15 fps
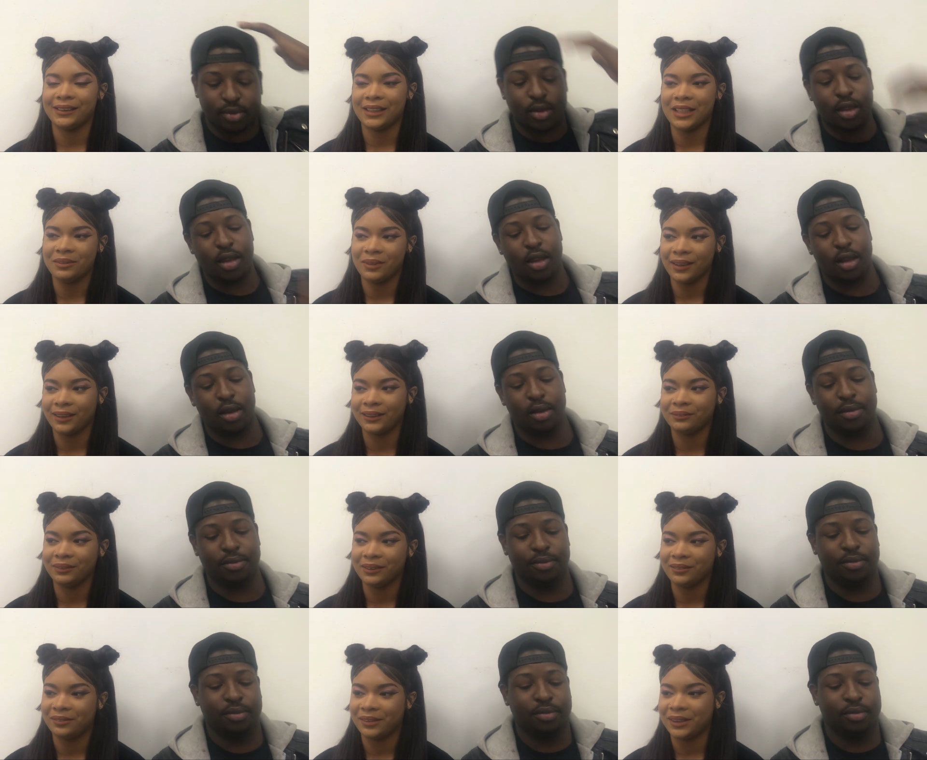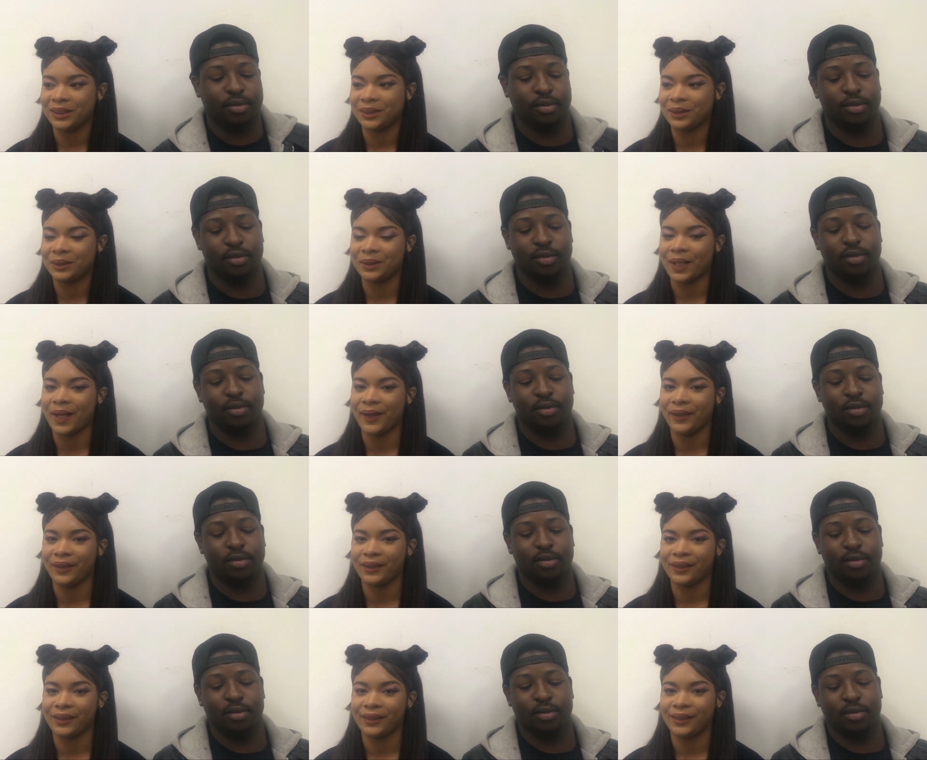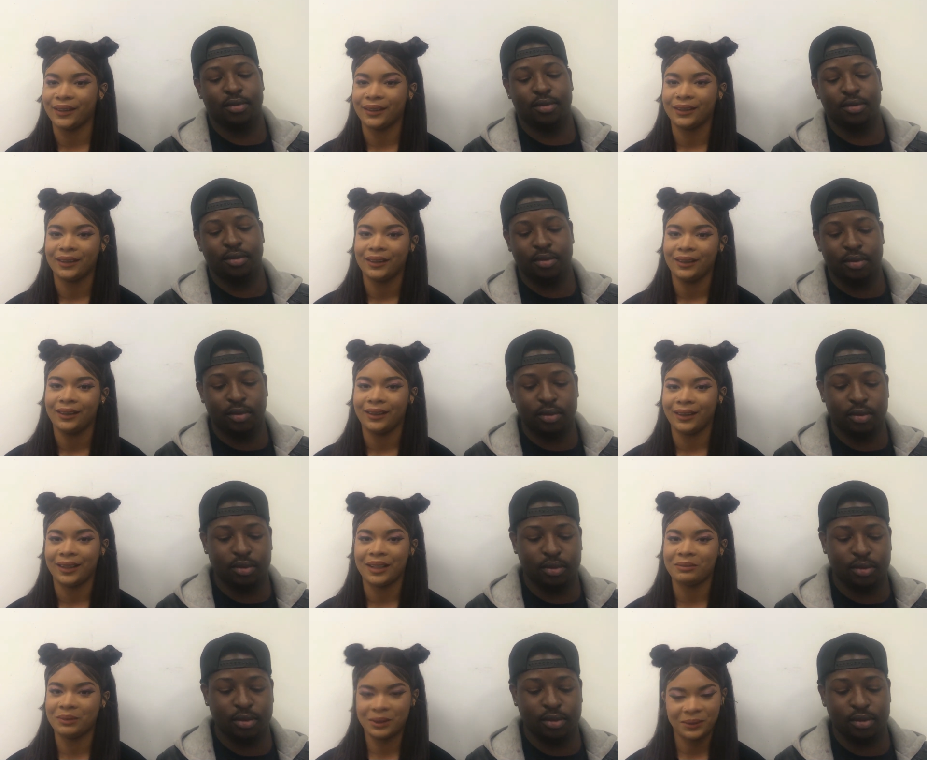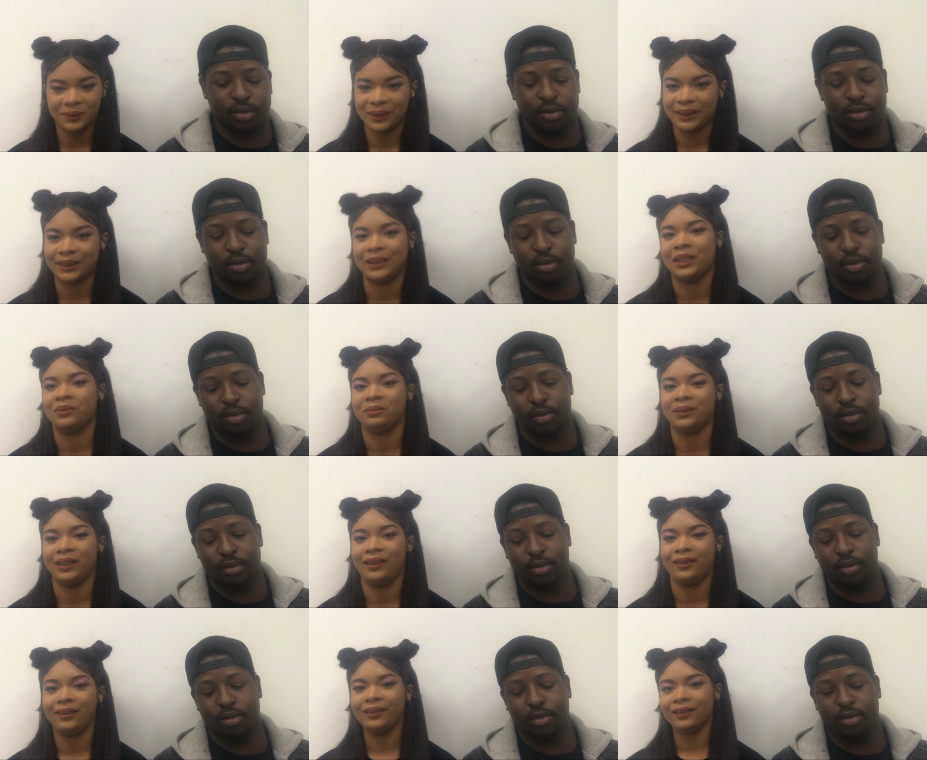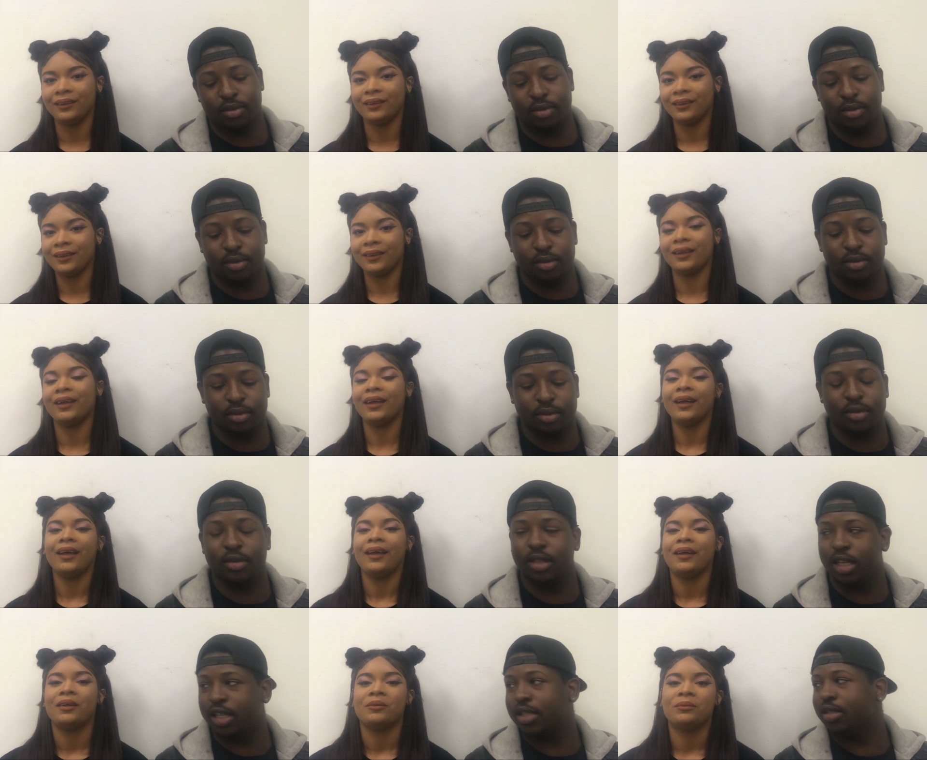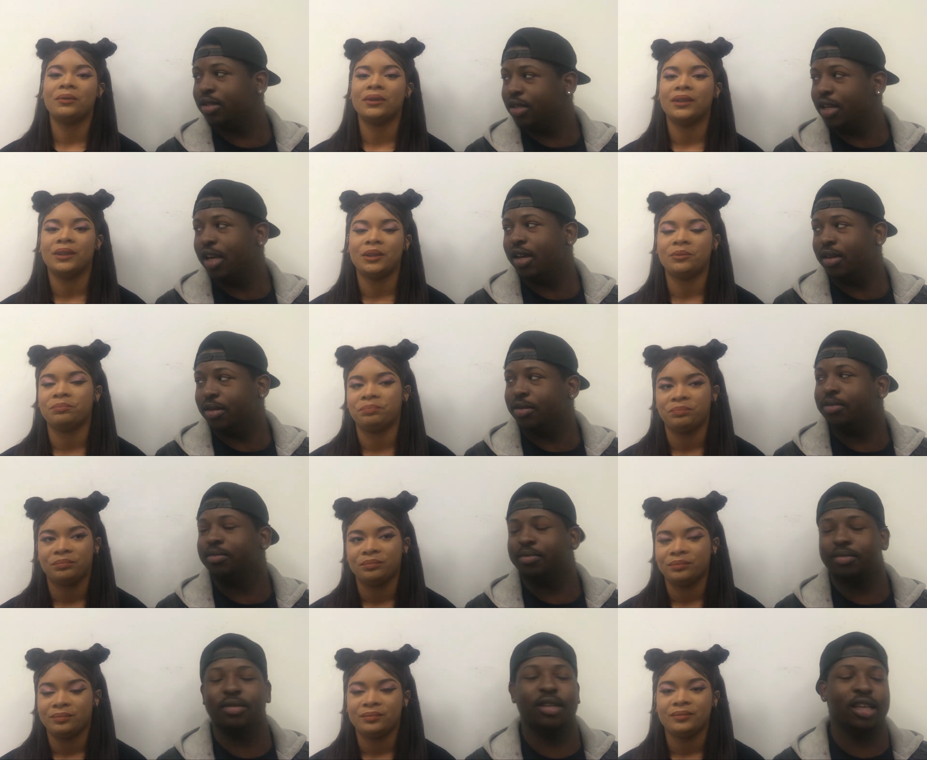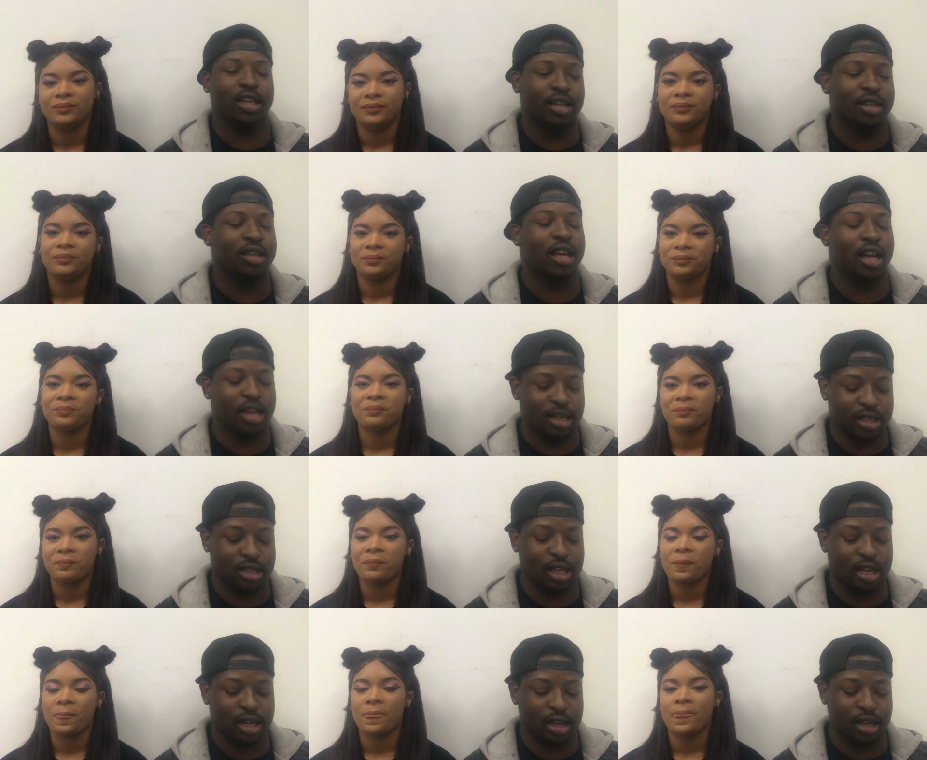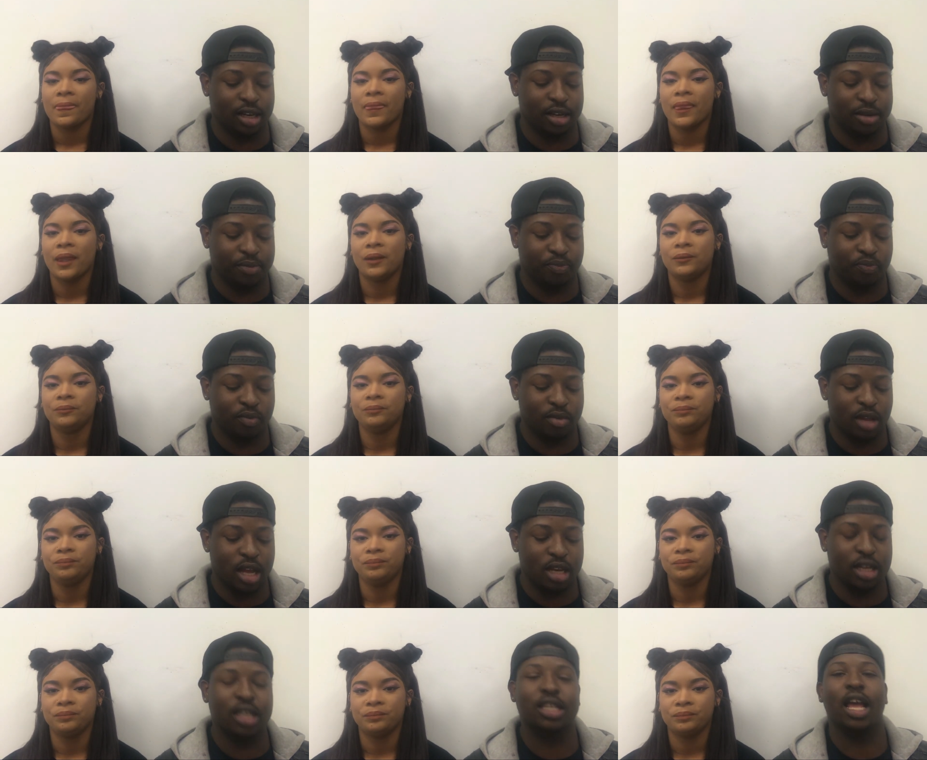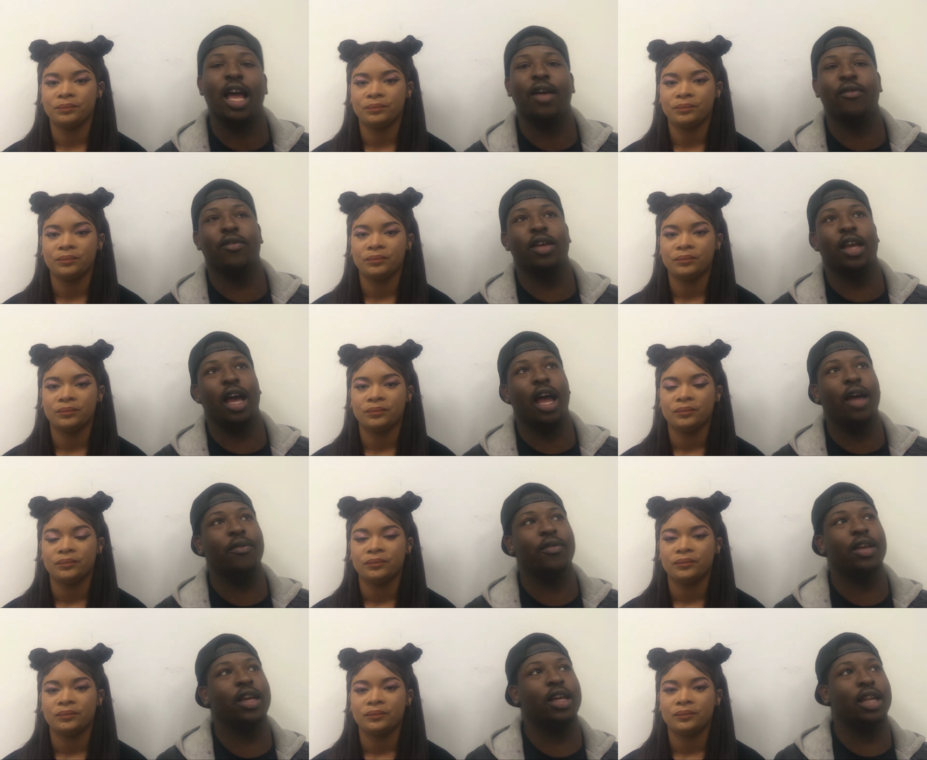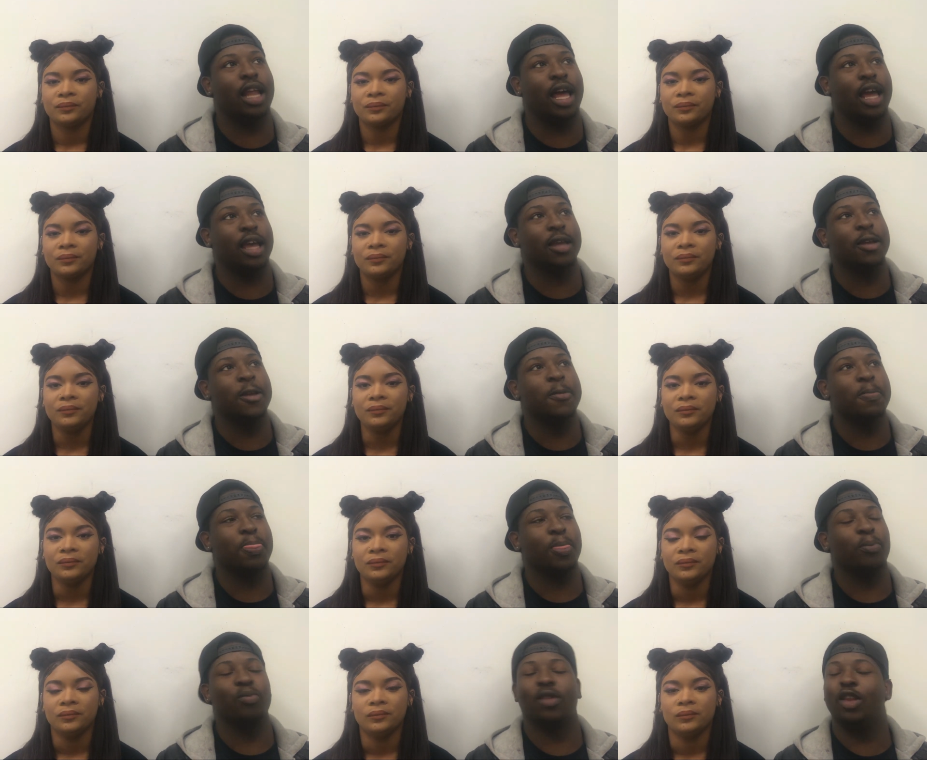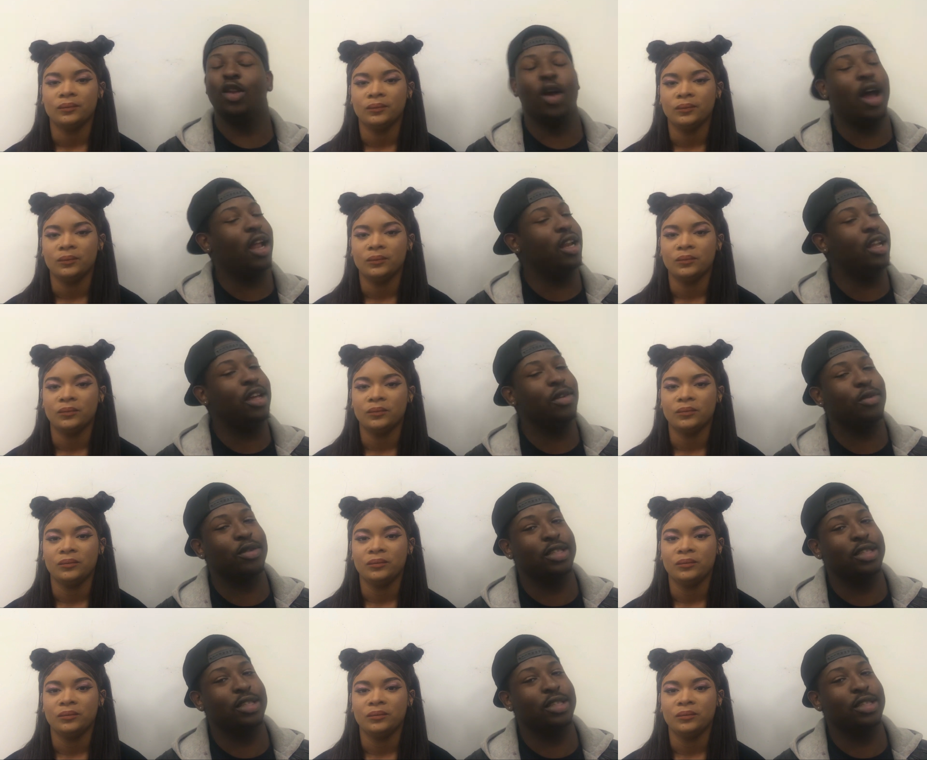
Speaker 1: it makes me feel like I'm doing something.
Speaker 2: This, but, you know, yeah, I understand. That's how I feel. I feel like, you know, I love